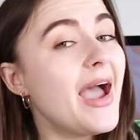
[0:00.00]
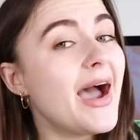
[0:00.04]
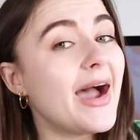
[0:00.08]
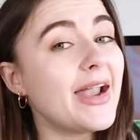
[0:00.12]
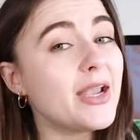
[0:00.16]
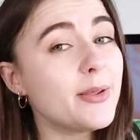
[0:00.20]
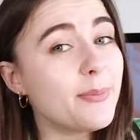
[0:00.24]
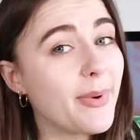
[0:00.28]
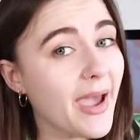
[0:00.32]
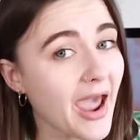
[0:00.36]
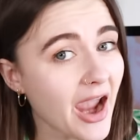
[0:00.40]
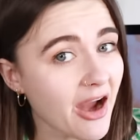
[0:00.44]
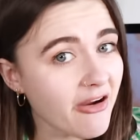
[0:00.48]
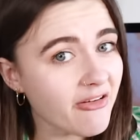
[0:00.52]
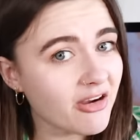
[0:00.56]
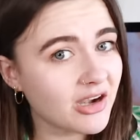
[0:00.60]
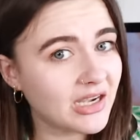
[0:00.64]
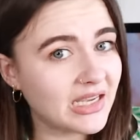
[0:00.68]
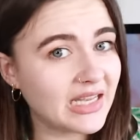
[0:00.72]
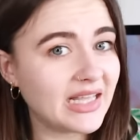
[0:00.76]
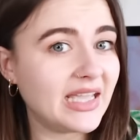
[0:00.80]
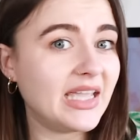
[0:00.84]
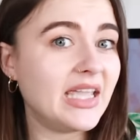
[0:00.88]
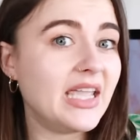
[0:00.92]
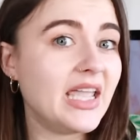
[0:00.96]
And
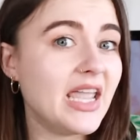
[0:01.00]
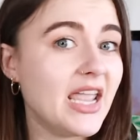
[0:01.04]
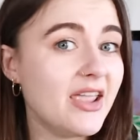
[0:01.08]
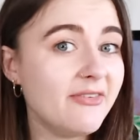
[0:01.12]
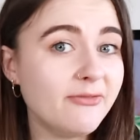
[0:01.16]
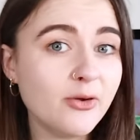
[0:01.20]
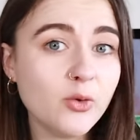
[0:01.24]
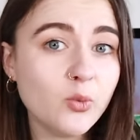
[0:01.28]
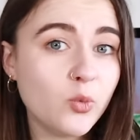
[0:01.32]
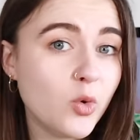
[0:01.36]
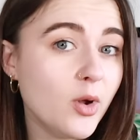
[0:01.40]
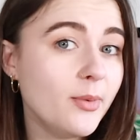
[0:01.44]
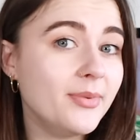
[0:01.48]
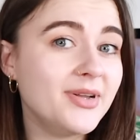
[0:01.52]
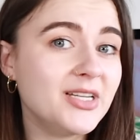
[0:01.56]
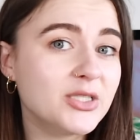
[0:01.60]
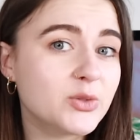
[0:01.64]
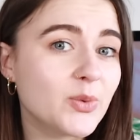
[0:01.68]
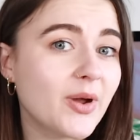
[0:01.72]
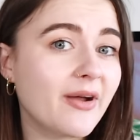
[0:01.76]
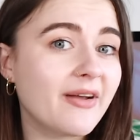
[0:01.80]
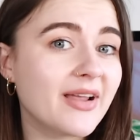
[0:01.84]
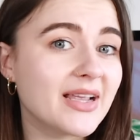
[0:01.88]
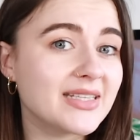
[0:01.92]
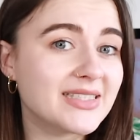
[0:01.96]
apparently, if a woman is
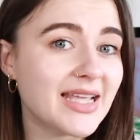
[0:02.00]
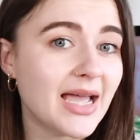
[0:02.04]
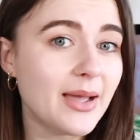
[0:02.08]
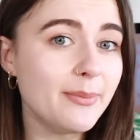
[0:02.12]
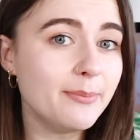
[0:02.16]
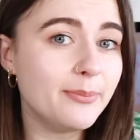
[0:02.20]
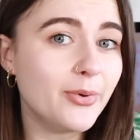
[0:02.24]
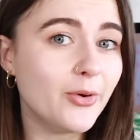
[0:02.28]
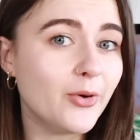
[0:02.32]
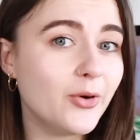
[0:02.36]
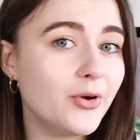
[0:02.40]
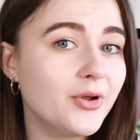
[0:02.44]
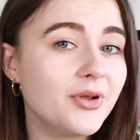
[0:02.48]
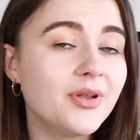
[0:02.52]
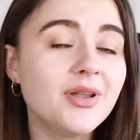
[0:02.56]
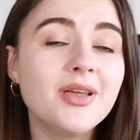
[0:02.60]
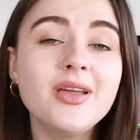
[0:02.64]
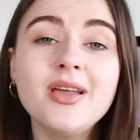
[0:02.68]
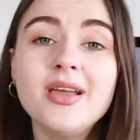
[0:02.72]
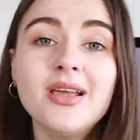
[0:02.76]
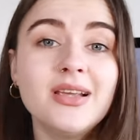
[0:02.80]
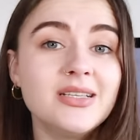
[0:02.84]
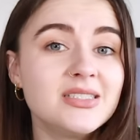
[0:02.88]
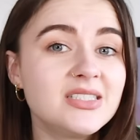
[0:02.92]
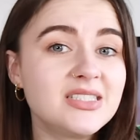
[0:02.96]
wearing a tampon,
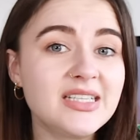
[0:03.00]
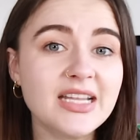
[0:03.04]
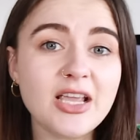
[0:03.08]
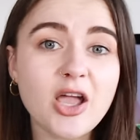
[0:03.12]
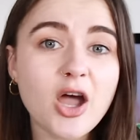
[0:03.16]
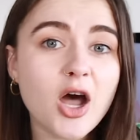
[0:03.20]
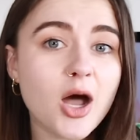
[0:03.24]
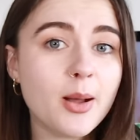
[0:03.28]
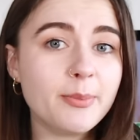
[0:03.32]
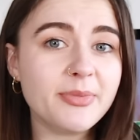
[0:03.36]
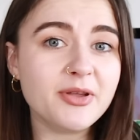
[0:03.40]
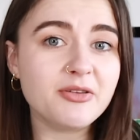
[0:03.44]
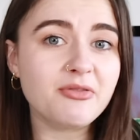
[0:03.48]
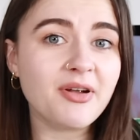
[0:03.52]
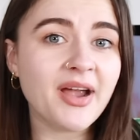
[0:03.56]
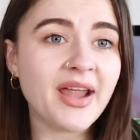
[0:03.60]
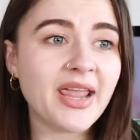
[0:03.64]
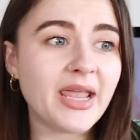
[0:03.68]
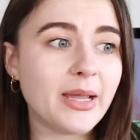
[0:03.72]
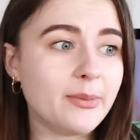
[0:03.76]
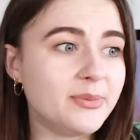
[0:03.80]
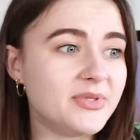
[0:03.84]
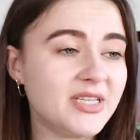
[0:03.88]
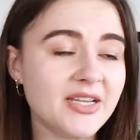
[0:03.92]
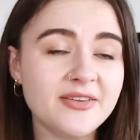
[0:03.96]
she can't be
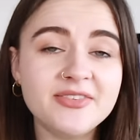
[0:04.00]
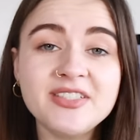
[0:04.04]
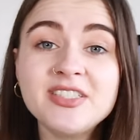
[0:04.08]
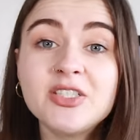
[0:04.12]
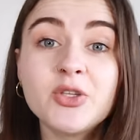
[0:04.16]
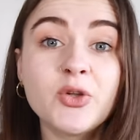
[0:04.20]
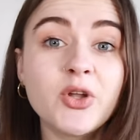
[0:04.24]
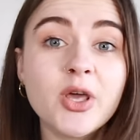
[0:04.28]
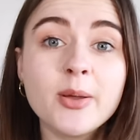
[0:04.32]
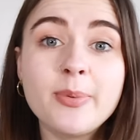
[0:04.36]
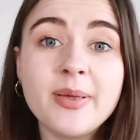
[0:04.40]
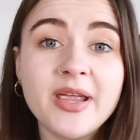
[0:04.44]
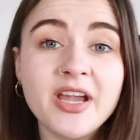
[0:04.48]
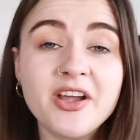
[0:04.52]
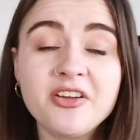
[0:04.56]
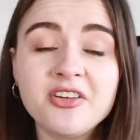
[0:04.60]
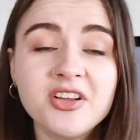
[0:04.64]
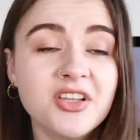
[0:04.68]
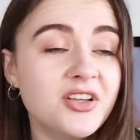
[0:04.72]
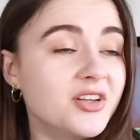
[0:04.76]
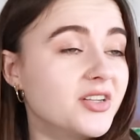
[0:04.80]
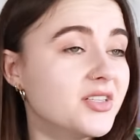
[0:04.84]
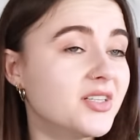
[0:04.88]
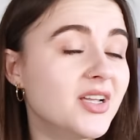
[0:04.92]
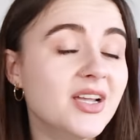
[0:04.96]
raped. If she's on her
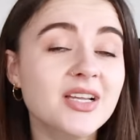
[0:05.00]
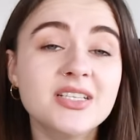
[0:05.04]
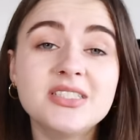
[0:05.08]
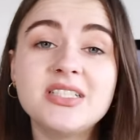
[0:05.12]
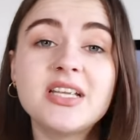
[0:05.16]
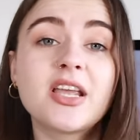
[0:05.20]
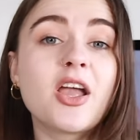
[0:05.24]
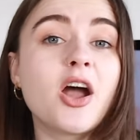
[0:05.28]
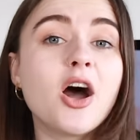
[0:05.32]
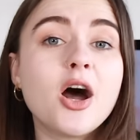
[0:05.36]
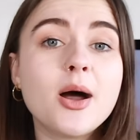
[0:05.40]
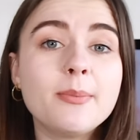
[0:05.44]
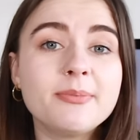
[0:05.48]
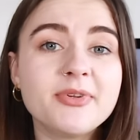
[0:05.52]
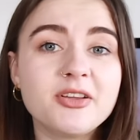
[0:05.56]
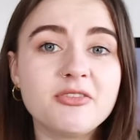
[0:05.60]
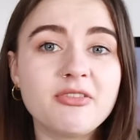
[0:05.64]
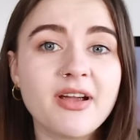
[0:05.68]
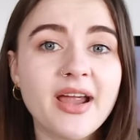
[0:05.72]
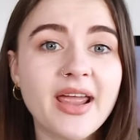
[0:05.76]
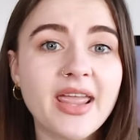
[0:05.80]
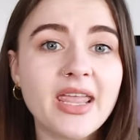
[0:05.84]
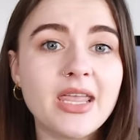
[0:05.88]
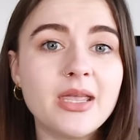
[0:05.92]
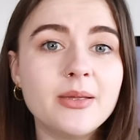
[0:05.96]
period, she can't be
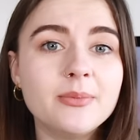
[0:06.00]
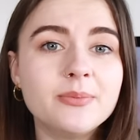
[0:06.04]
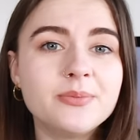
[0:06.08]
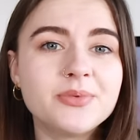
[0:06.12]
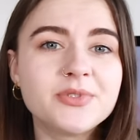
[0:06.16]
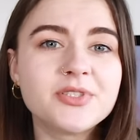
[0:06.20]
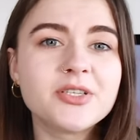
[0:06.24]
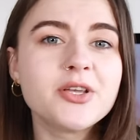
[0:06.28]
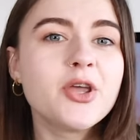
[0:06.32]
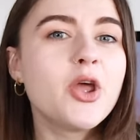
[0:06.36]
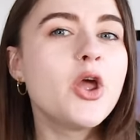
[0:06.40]
raped.